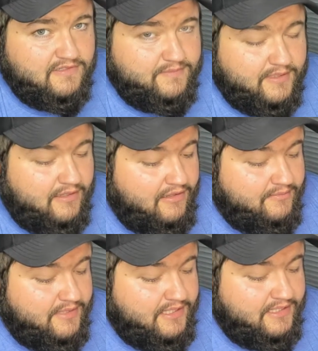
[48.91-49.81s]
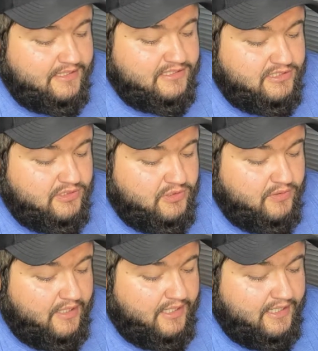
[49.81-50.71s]
has been calling me
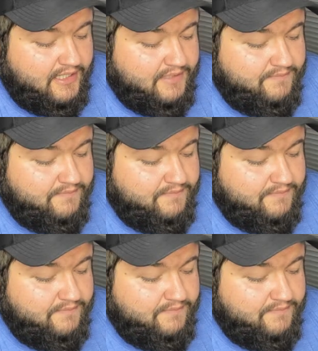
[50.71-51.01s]
to